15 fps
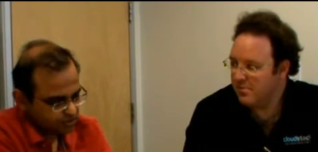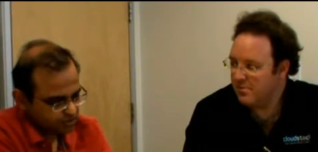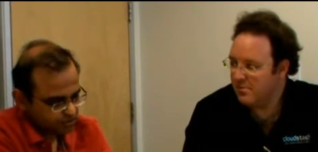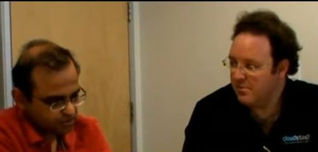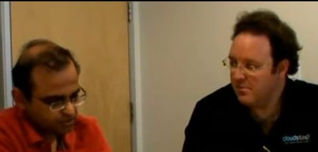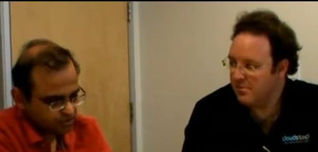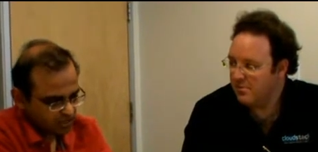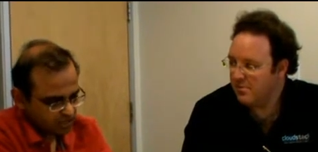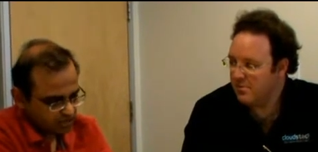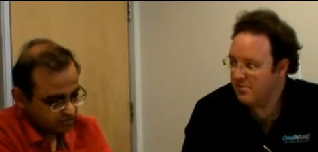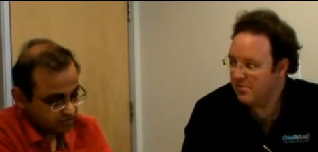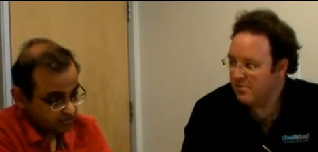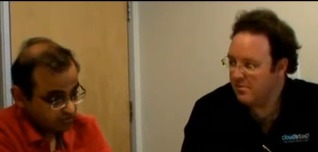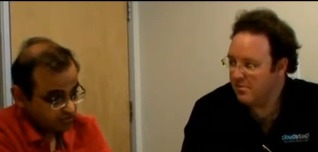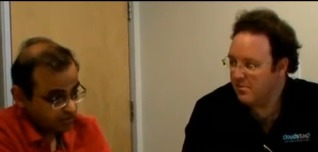Speaker 1: choose to
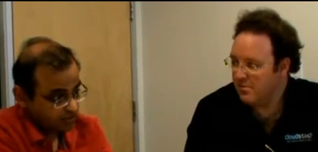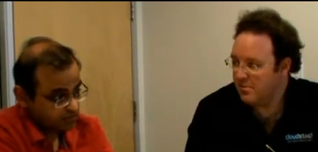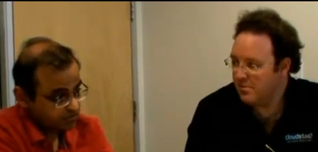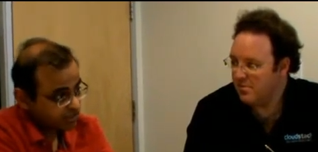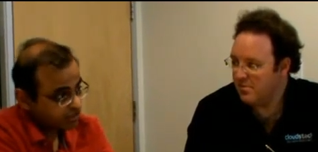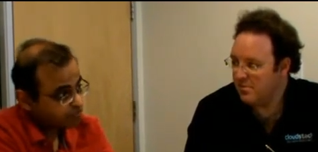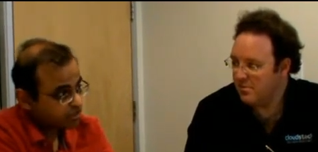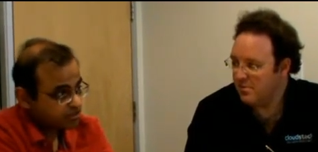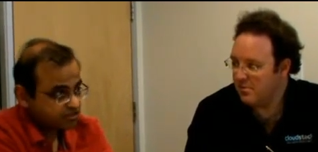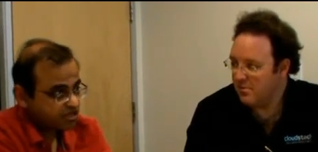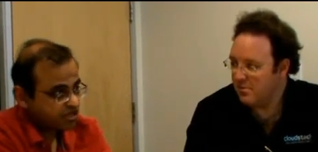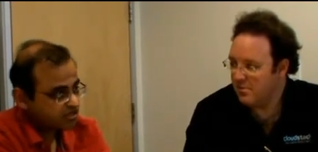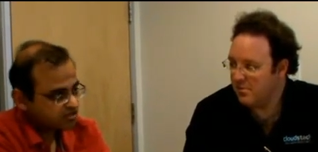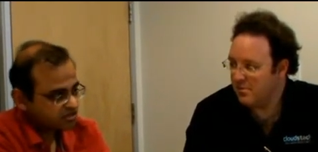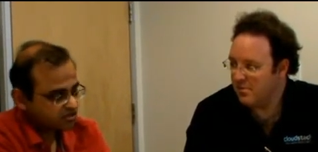have run them side by
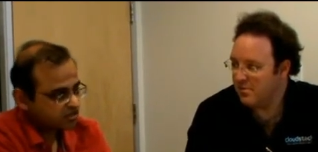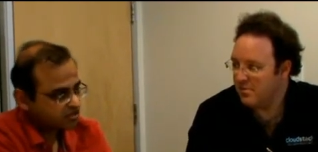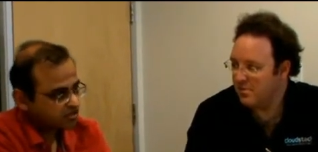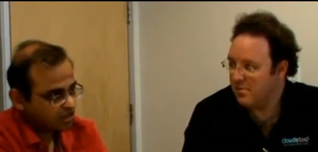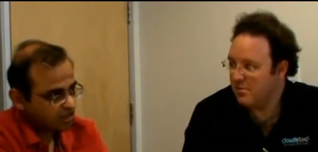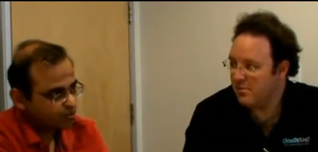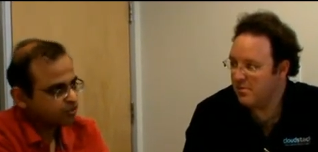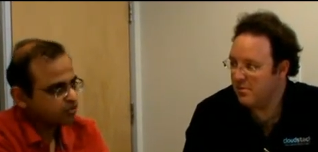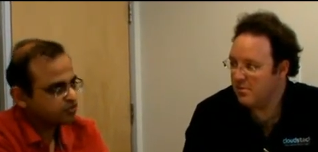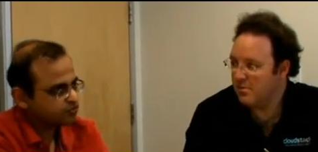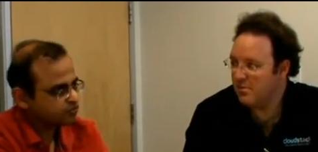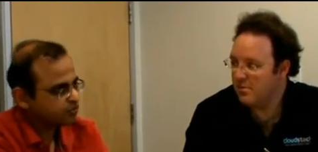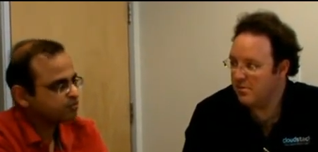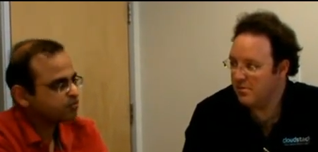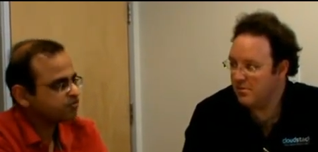side, saying that you know I want the
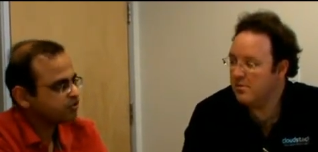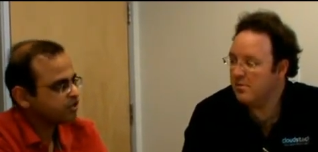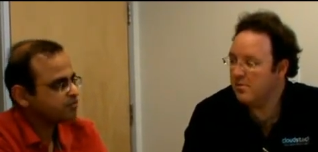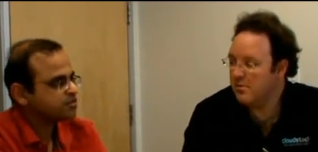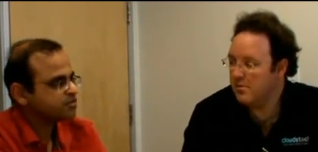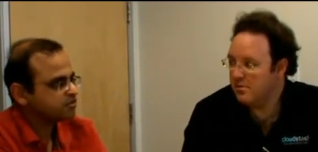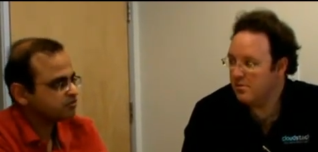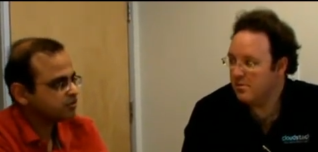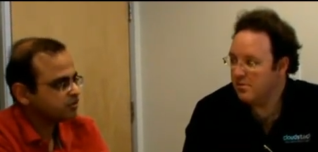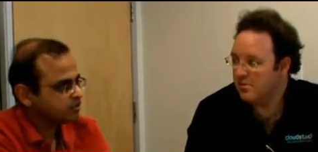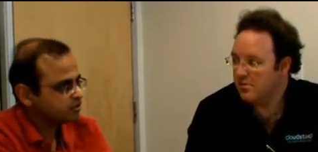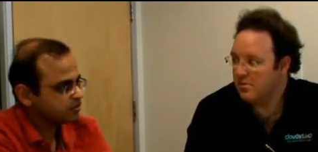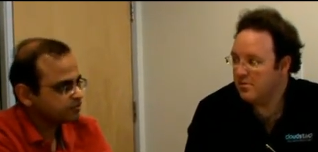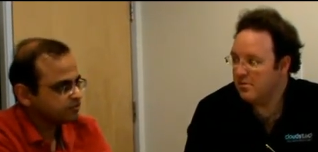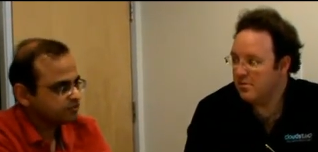full performance of the
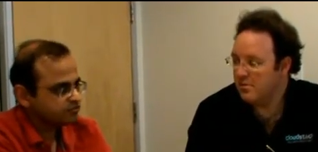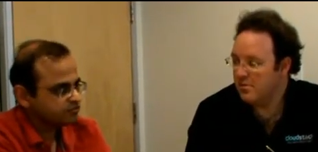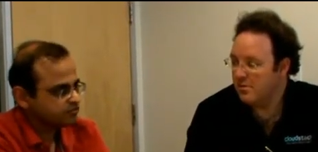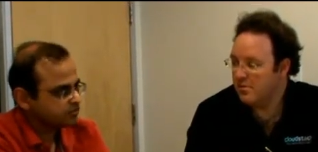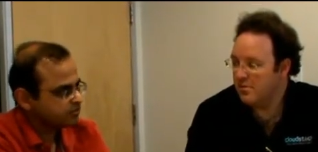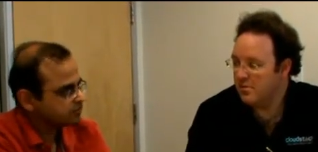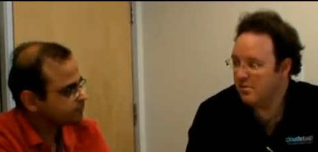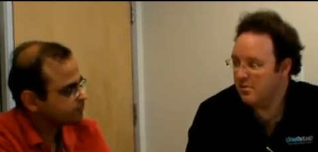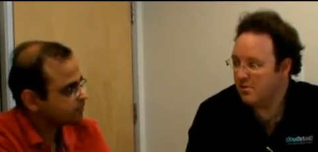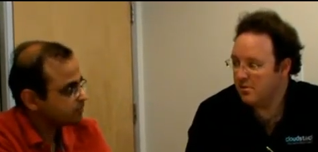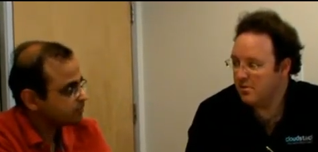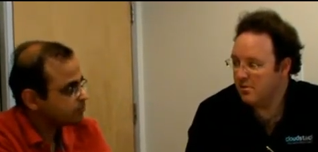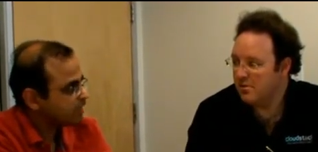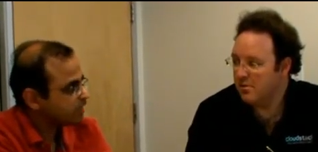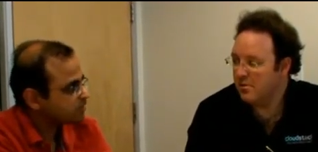of the of the
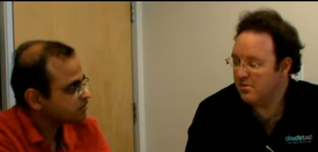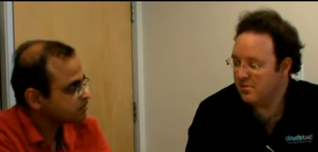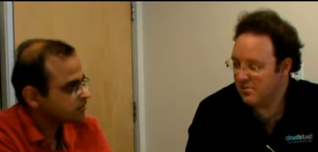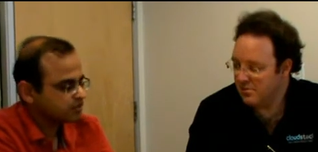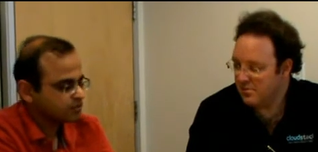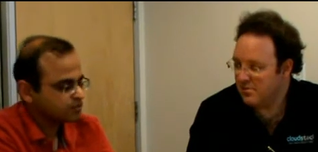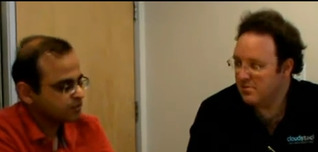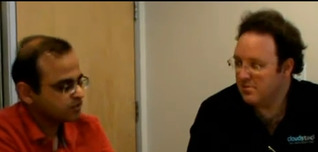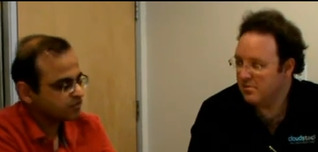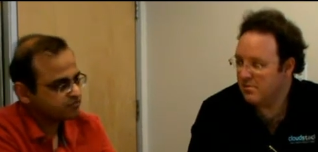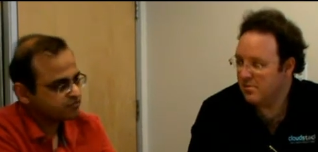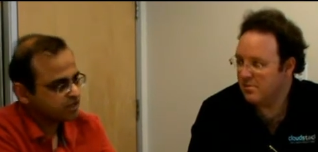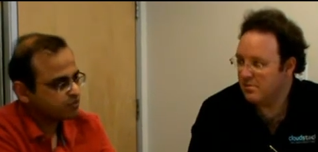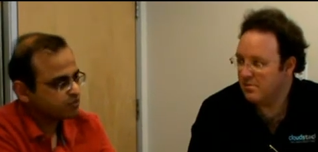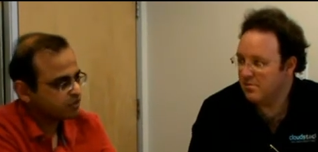load balancer. I don't want
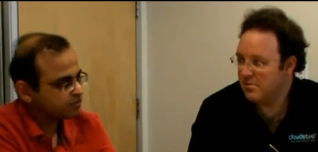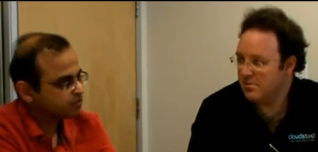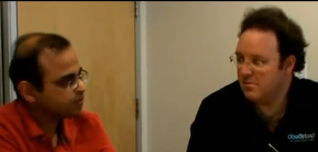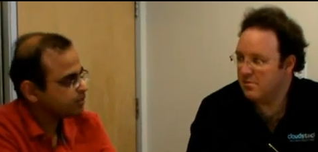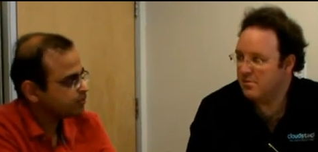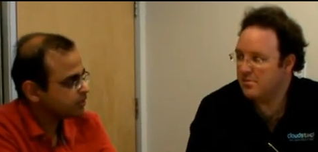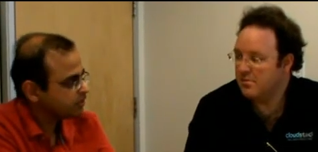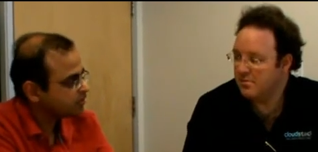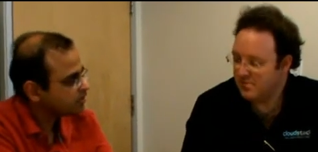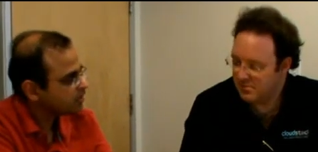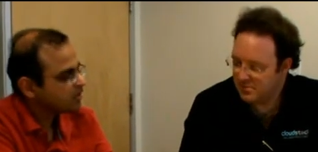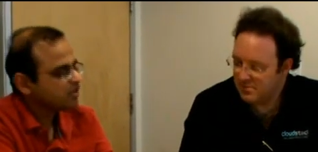the firewall in between.